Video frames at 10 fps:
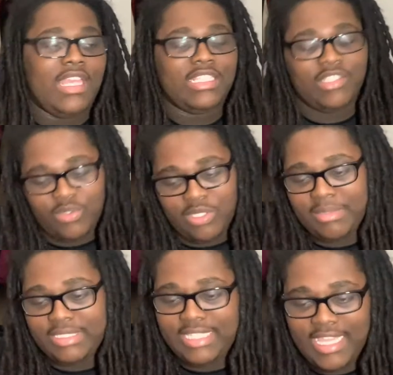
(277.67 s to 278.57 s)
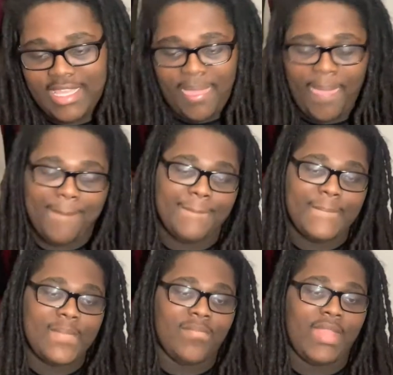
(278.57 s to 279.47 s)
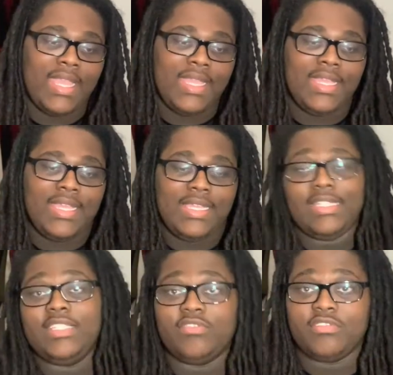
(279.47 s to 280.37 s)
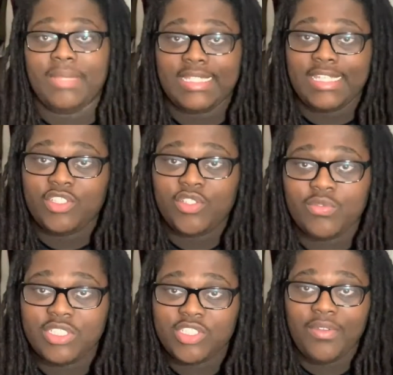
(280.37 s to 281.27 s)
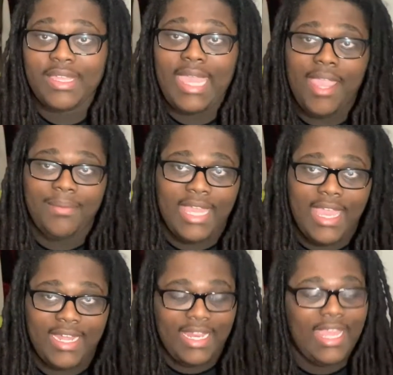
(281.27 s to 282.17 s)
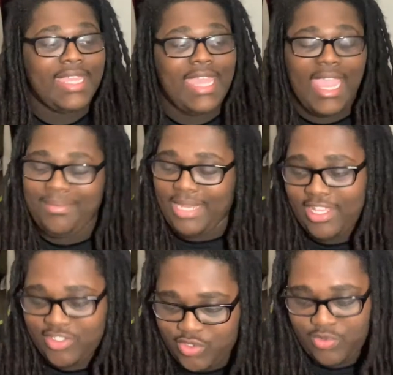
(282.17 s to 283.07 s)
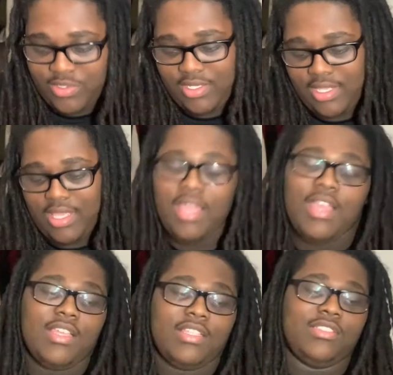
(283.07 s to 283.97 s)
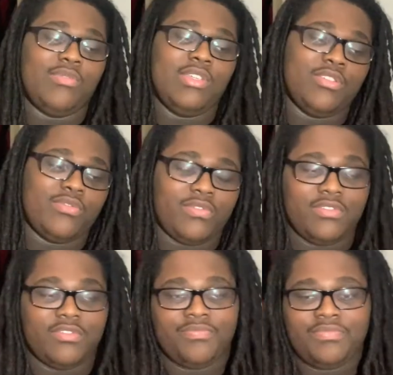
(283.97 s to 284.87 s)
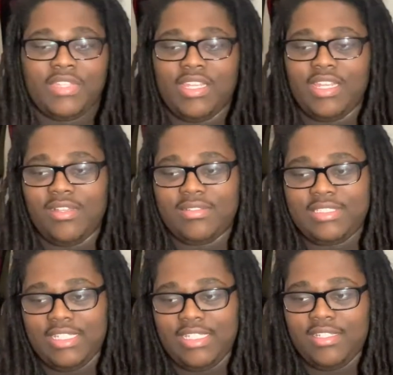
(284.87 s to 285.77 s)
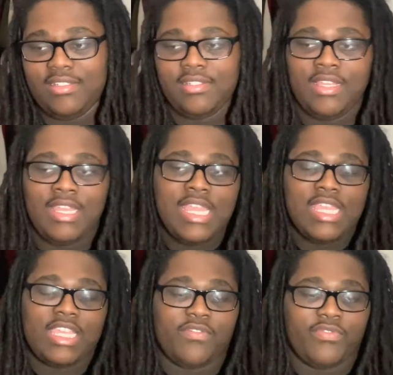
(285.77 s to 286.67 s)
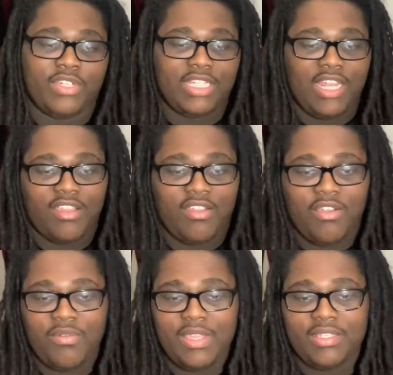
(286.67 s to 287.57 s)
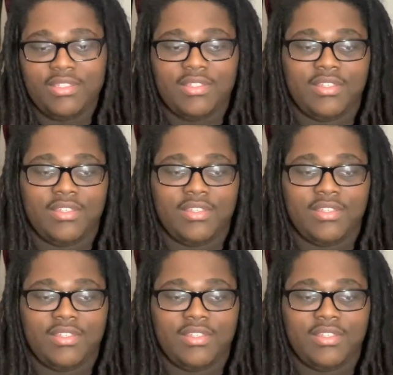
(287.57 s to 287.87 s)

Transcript: So let me tell you, this was about to get juicy. So it came down to that. It came down to it. So we in the room, you know what I'm saying? Getting freaky like always.